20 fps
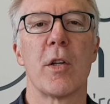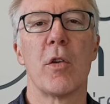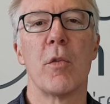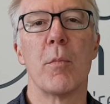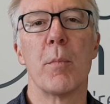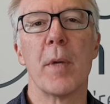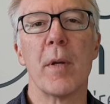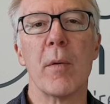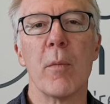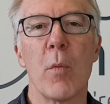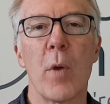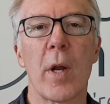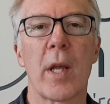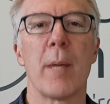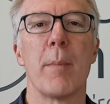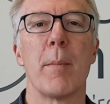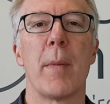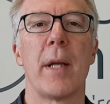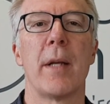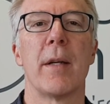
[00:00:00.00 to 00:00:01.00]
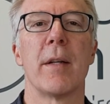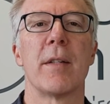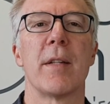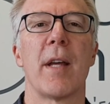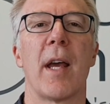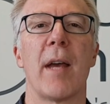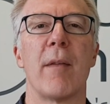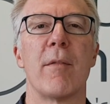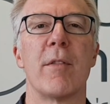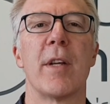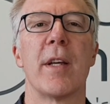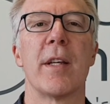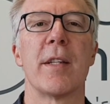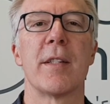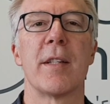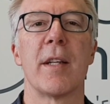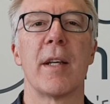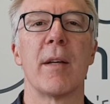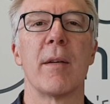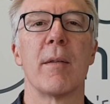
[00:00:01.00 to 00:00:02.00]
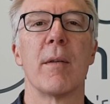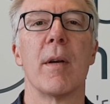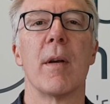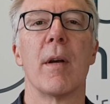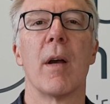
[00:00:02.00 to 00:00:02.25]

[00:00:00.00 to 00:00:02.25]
who've been recommended to have testing